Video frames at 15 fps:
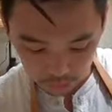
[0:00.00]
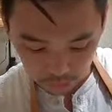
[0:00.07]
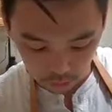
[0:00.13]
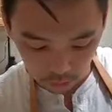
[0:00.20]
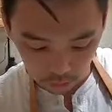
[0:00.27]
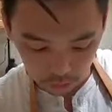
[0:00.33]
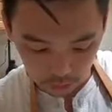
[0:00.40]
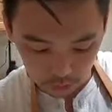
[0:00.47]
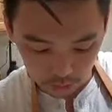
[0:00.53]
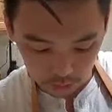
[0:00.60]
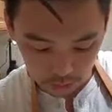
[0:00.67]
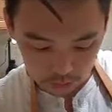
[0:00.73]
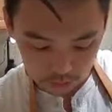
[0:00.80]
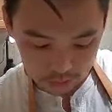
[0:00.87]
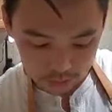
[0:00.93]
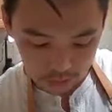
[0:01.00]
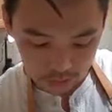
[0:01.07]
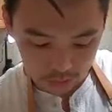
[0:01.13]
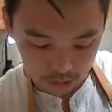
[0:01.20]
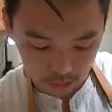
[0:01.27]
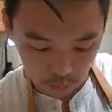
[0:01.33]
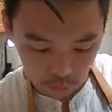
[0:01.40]
a look and like
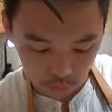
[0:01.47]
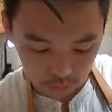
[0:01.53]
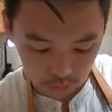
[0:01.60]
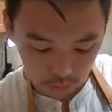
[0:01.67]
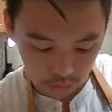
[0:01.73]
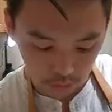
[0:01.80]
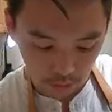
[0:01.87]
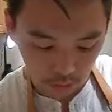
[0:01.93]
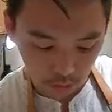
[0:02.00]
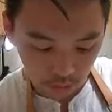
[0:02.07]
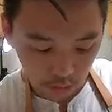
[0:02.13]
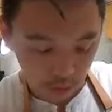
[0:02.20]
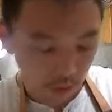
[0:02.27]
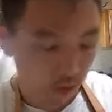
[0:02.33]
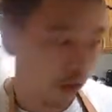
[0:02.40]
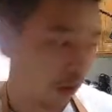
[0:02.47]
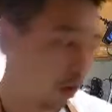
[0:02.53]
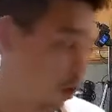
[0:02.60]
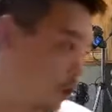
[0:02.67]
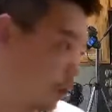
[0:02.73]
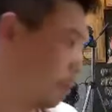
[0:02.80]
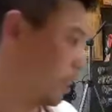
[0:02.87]
taste what your ultimate